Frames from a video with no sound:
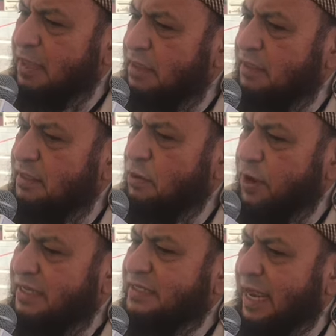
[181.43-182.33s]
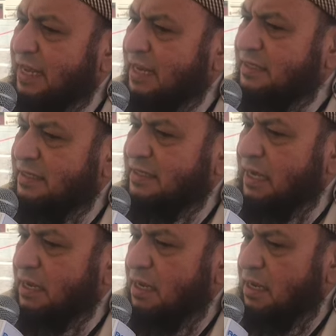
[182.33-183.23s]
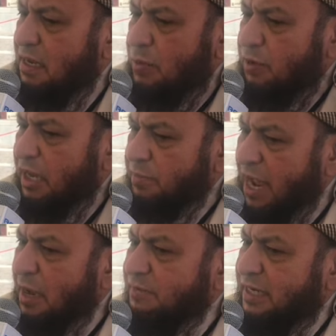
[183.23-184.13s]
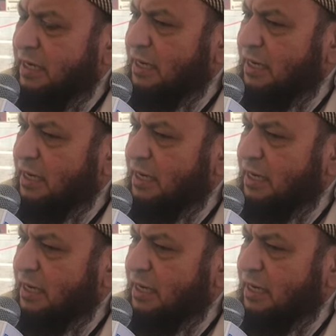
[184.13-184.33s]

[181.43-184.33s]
by the wayside and just say, we can be armchair